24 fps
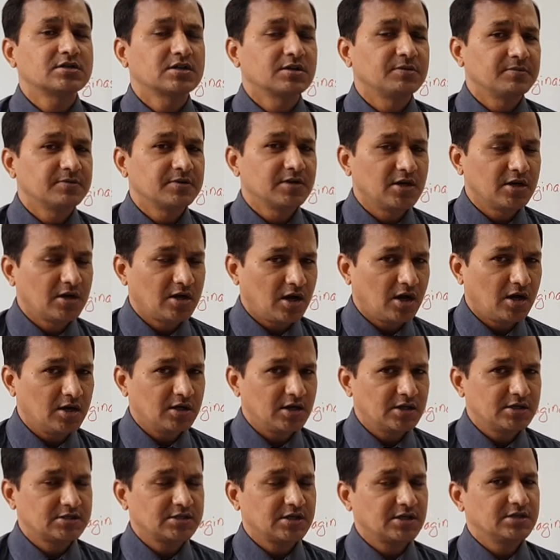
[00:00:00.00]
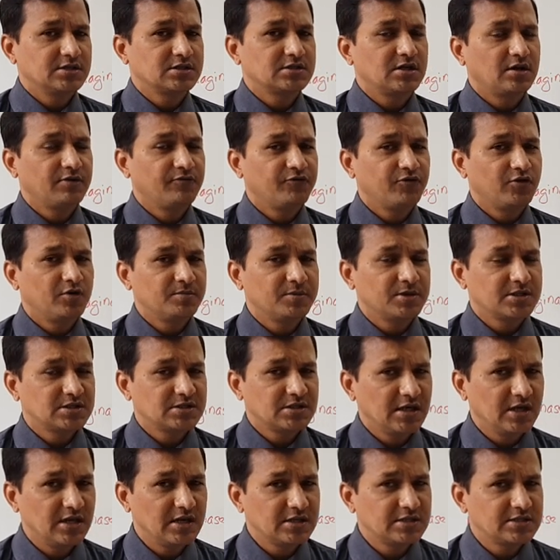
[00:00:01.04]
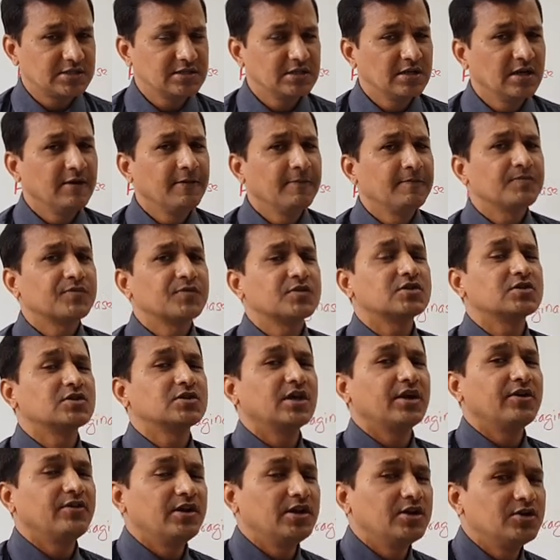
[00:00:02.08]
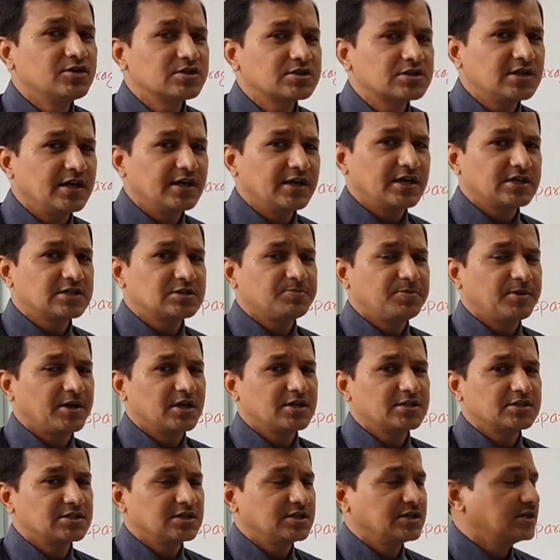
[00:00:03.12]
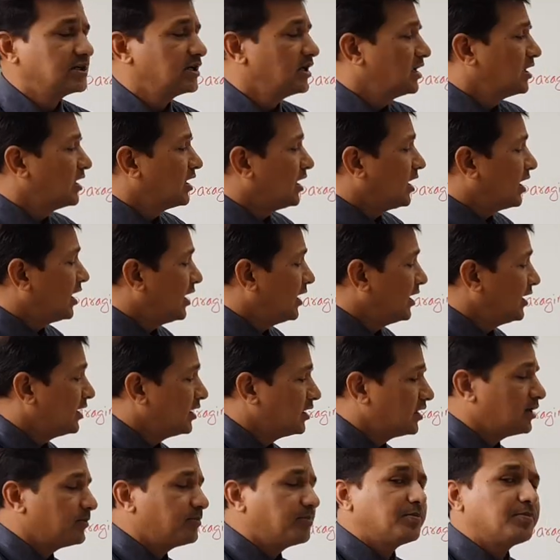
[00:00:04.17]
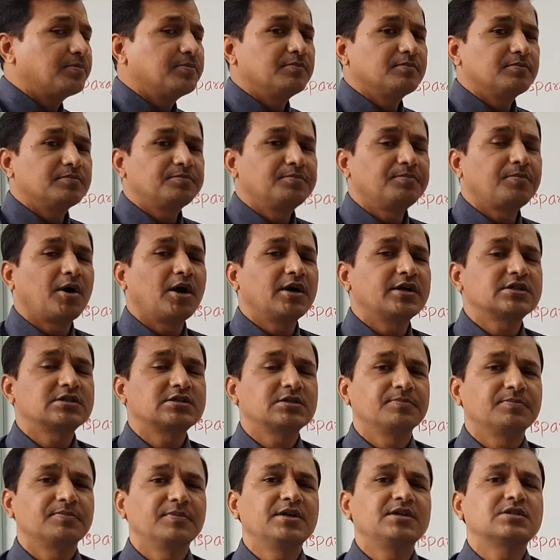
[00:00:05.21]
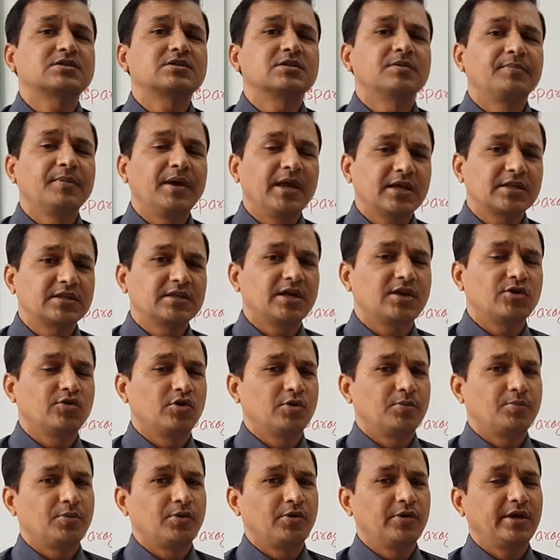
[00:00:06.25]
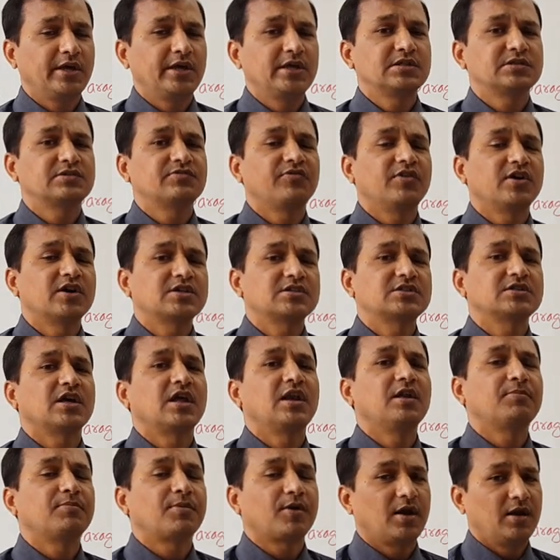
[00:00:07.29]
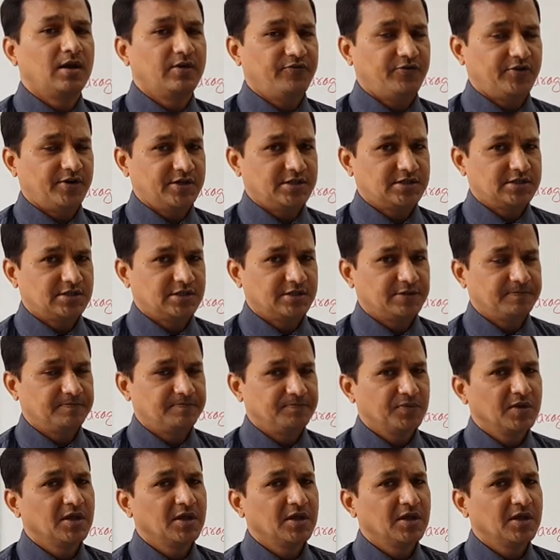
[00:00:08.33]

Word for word: some of the non-Hodgkin's lymphoma cells. So they will use that asparagine and uh, means make their own proteins for cell proliferation.